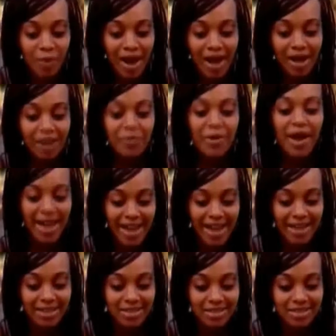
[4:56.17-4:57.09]
When
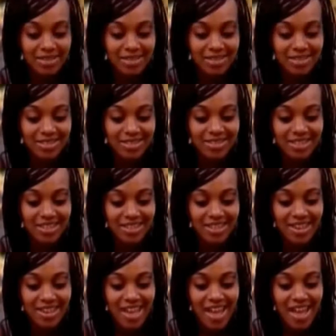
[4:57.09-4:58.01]
Tupac passed,
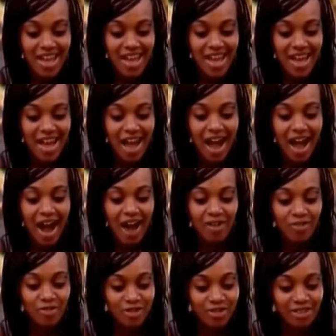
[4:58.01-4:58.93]

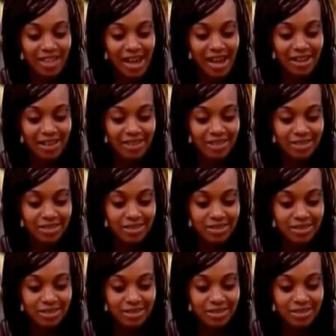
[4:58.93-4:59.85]
I
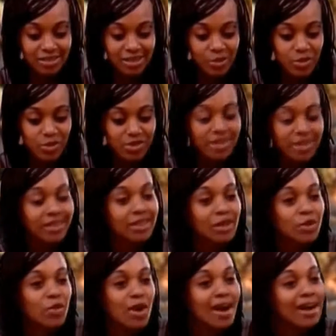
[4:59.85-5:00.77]
realized
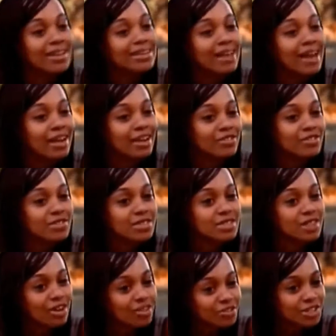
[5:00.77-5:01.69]
there were a
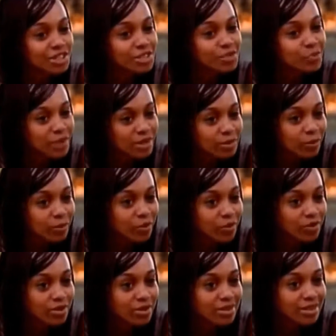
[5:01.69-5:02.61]
lot of
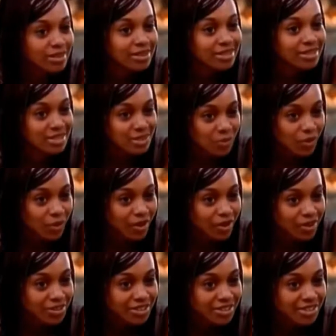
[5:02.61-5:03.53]
selfish people
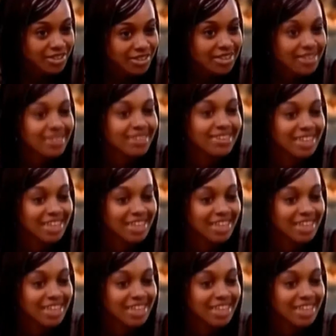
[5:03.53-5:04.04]
in this world.